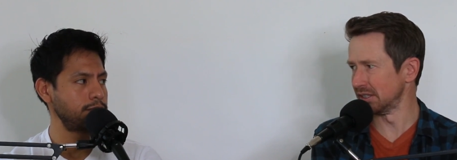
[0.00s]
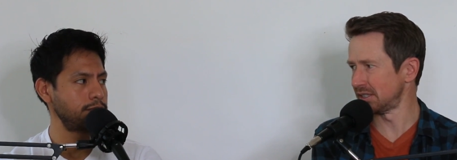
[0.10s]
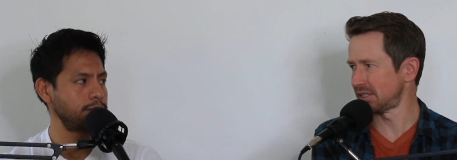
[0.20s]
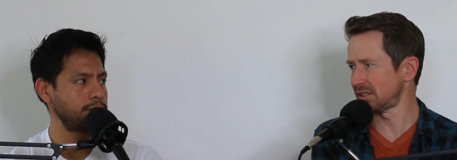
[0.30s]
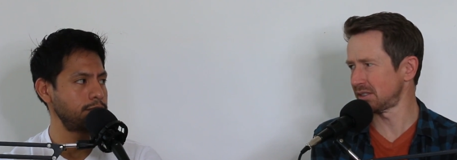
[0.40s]

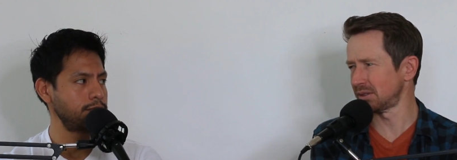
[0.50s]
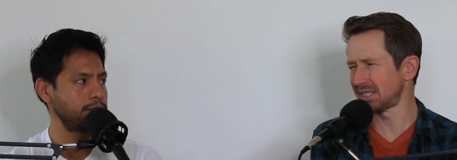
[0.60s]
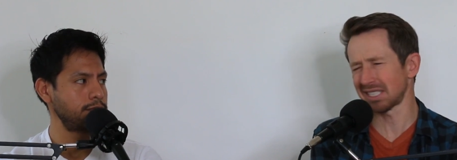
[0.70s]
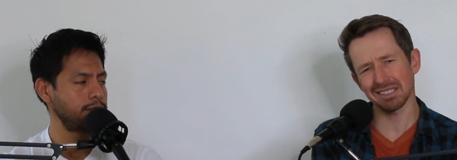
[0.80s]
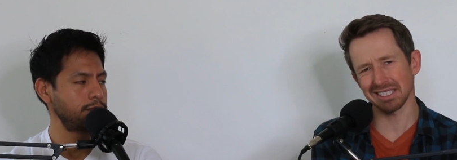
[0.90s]
Speaker 1: So
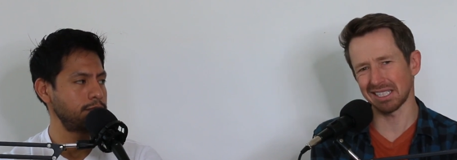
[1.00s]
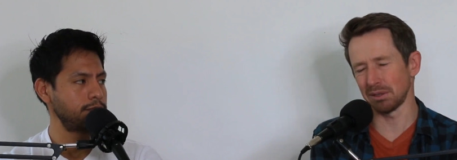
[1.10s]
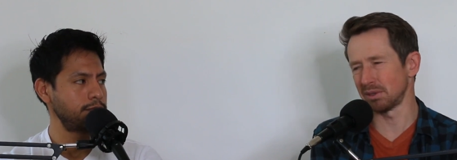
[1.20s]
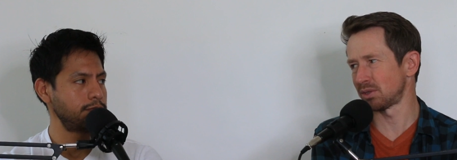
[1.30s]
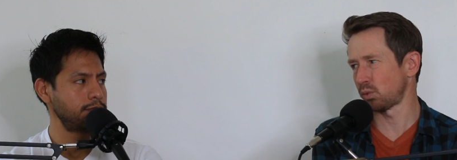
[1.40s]
it sounds like
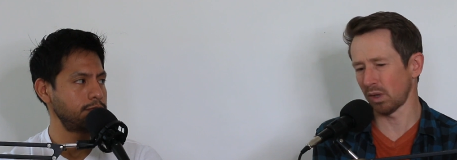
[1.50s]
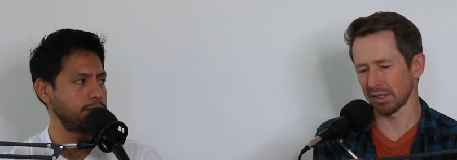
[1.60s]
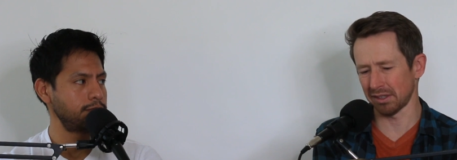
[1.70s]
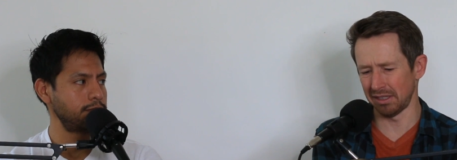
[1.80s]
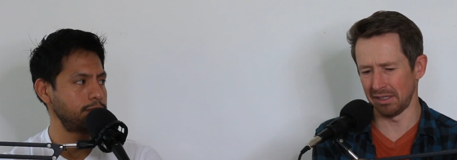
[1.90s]
he was
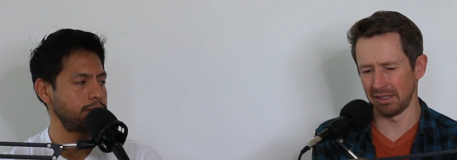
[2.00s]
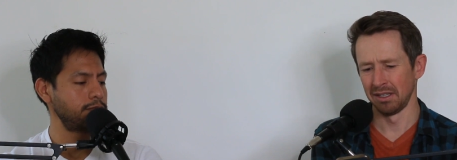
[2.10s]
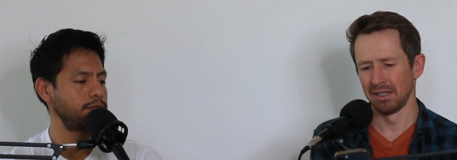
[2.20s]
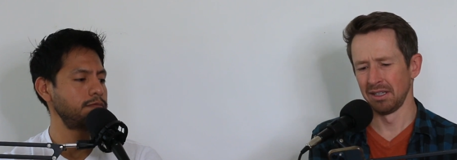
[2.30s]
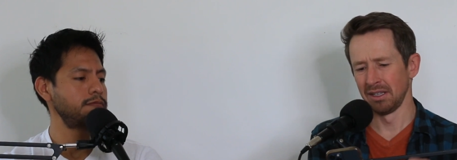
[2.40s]
wealthy
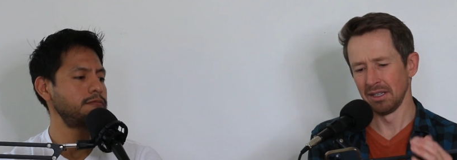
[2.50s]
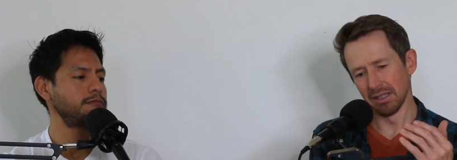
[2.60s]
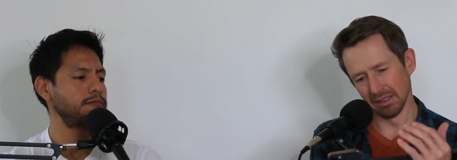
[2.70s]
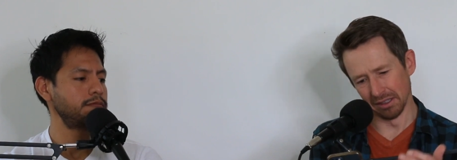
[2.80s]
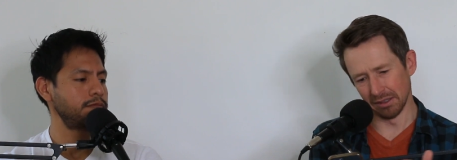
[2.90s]

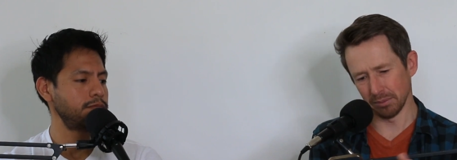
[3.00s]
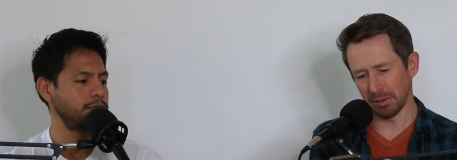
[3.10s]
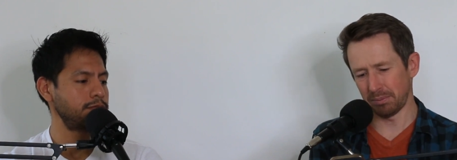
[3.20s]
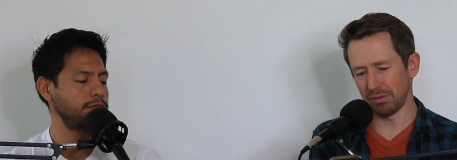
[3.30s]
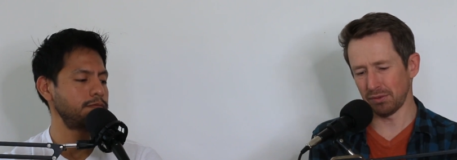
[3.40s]
a little
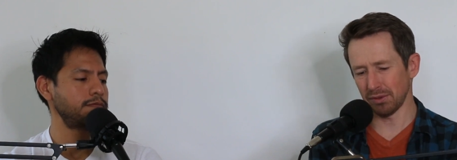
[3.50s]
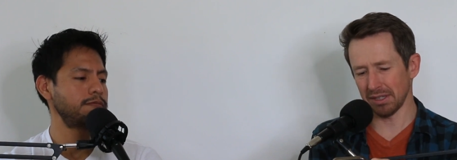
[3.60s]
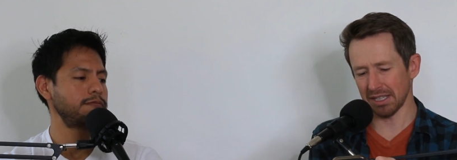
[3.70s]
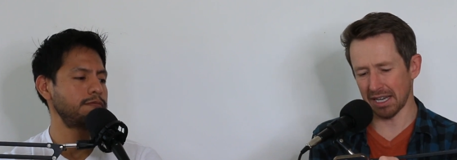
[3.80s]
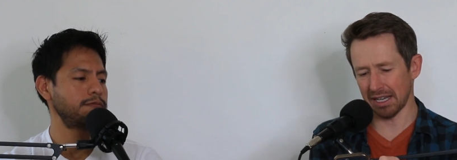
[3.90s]
bit before
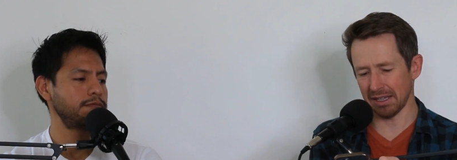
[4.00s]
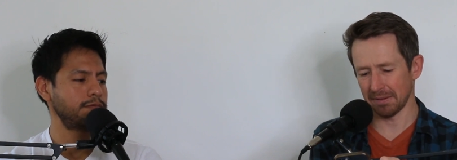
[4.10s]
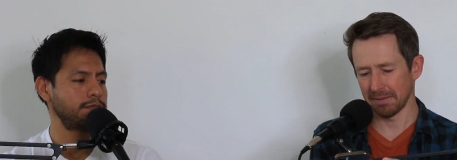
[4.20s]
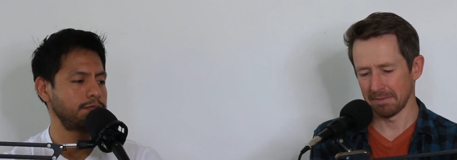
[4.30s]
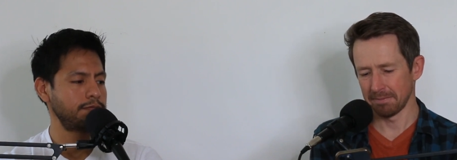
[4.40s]
that
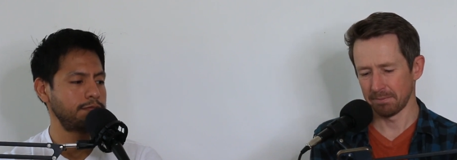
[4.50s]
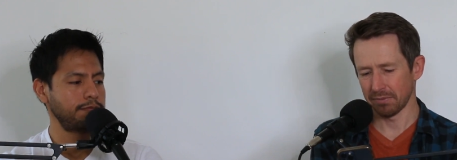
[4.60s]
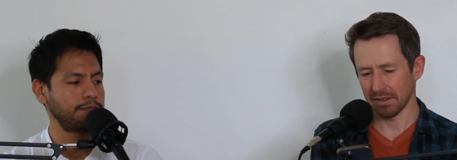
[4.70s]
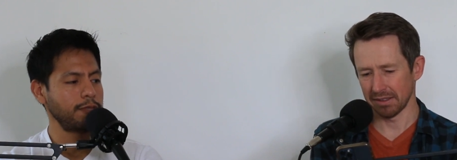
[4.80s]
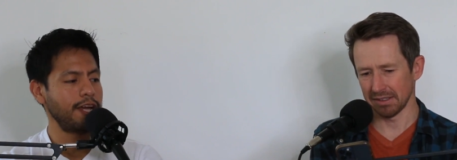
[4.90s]

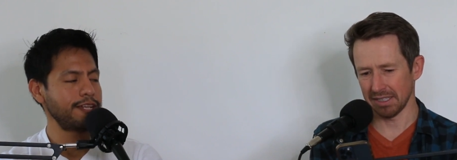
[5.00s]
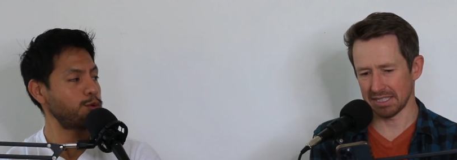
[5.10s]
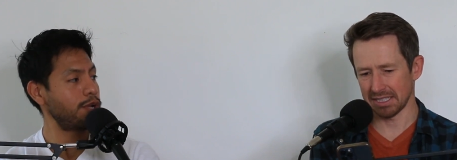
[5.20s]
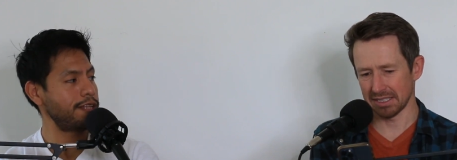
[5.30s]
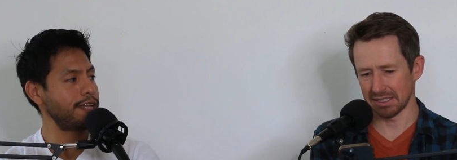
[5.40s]
that's
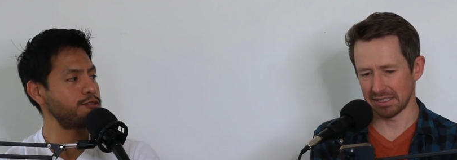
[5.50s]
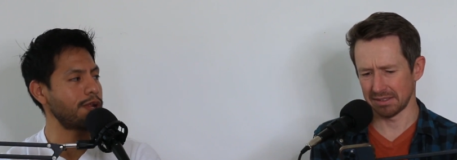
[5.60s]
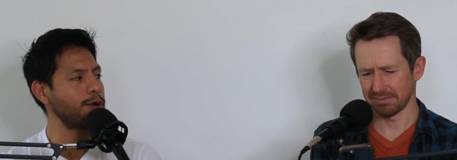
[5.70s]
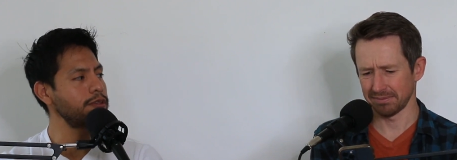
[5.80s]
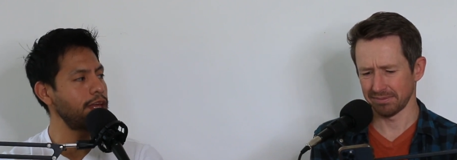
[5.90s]
what I,
Speaker 2: that's
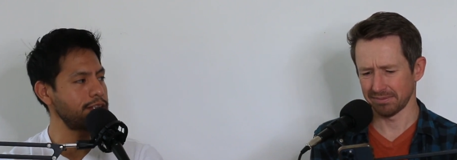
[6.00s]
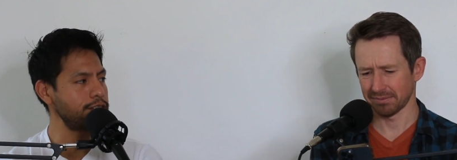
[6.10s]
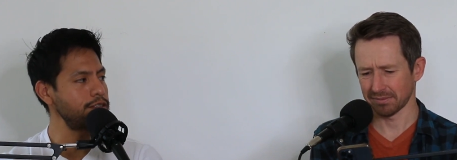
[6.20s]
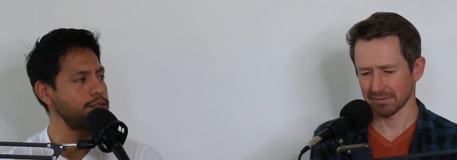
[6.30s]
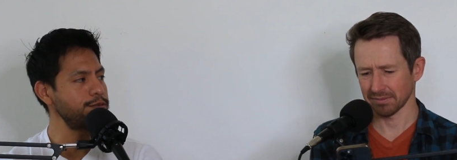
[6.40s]
what I would like
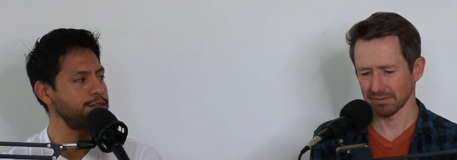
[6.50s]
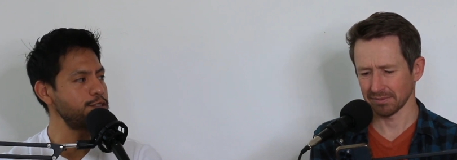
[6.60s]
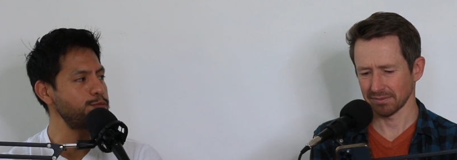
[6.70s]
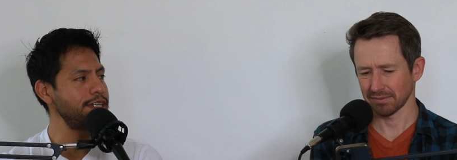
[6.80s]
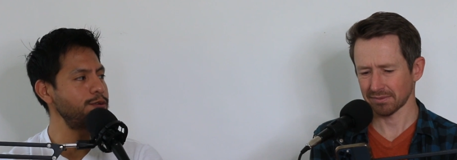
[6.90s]
to do
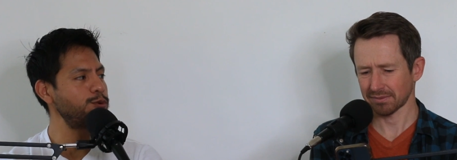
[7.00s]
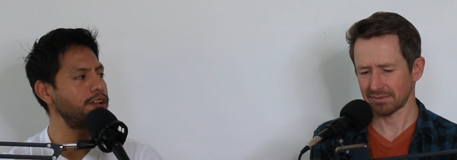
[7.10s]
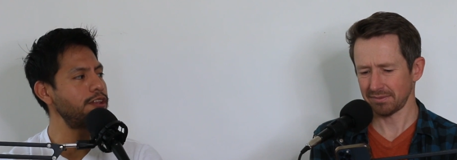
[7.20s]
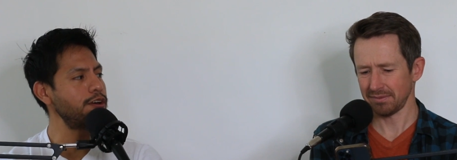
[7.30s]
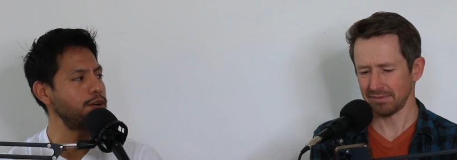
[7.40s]
is be
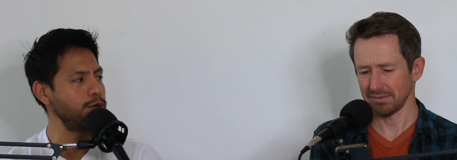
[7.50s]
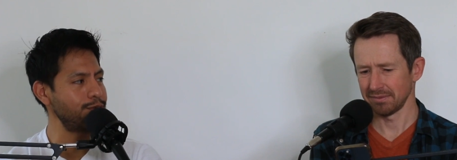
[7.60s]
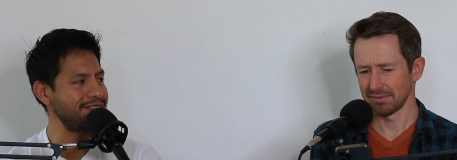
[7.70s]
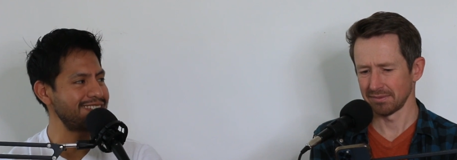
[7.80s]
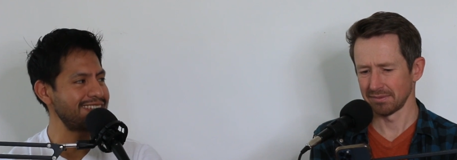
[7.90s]
one of
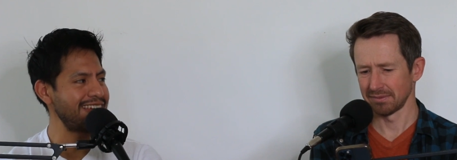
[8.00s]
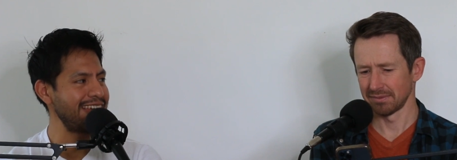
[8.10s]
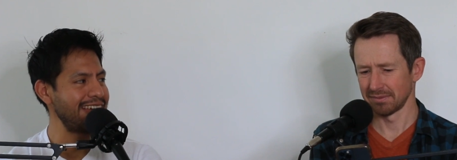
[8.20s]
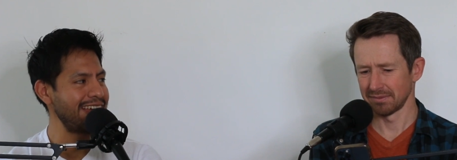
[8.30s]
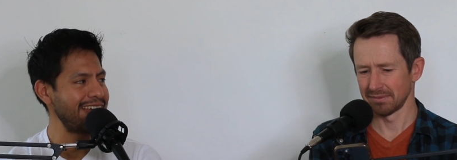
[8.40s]
those
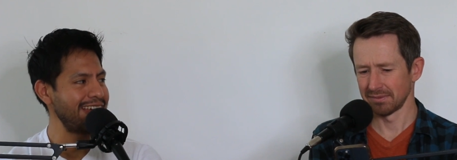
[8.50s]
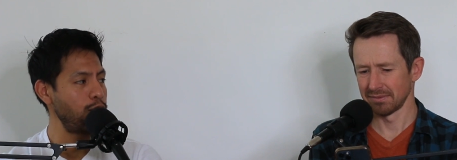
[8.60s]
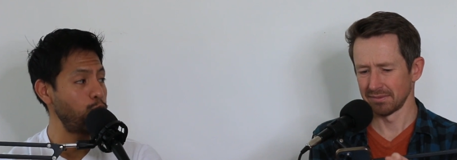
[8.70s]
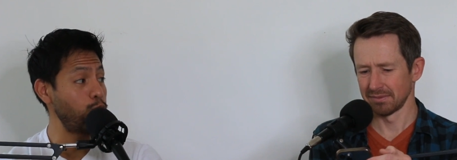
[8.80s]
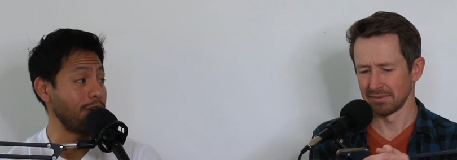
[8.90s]

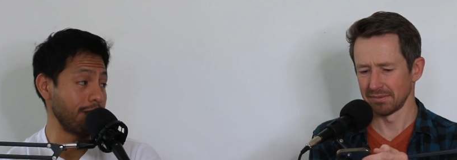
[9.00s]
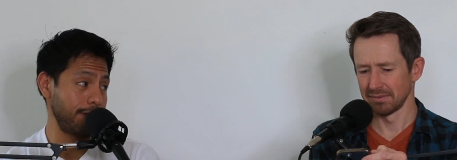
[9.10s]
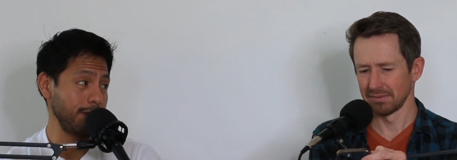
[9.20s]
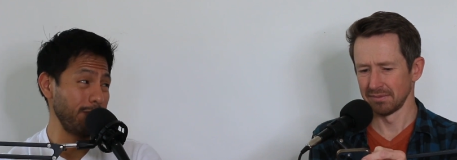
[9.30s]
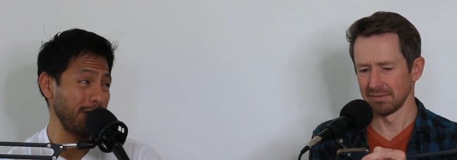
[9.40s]

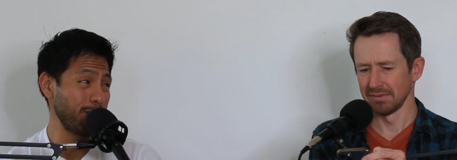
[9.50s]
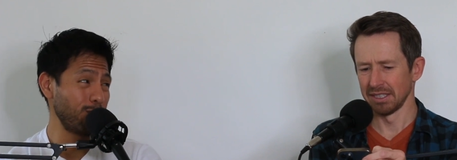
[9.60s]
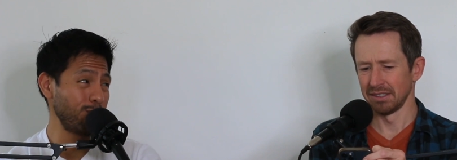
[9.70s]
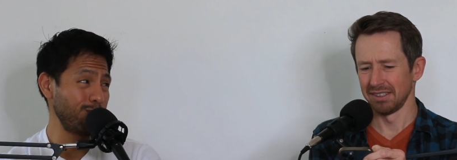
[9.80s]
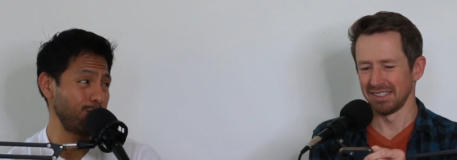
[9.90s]
wealthy
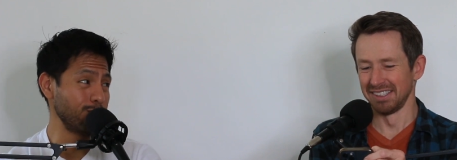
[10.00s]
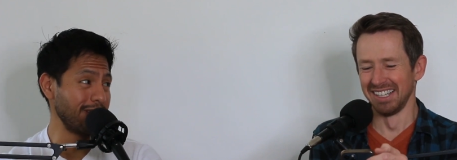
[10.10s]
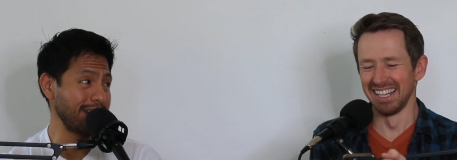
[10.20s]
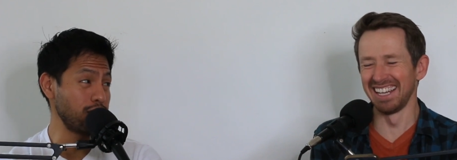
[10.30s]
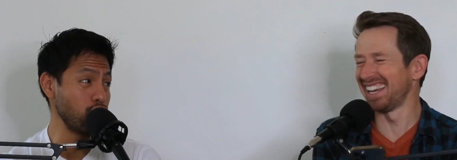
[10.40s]
people who
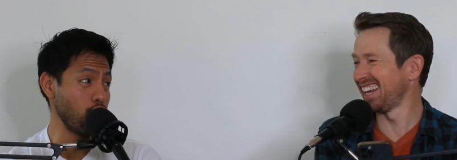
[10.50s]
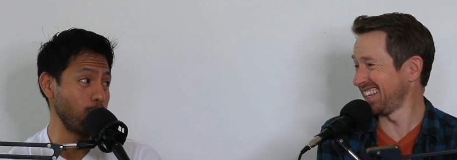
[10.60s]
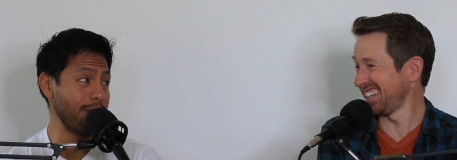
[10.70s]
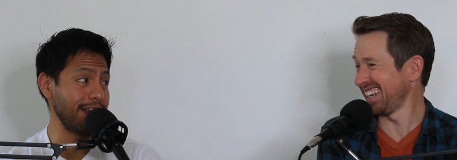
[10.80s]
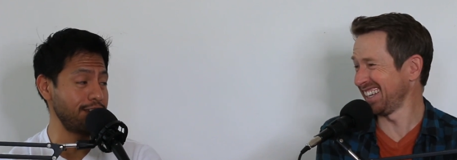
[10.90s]
like
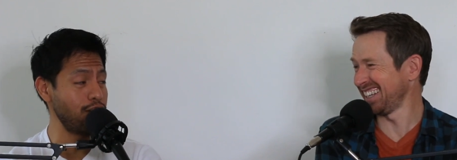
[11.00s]
nobody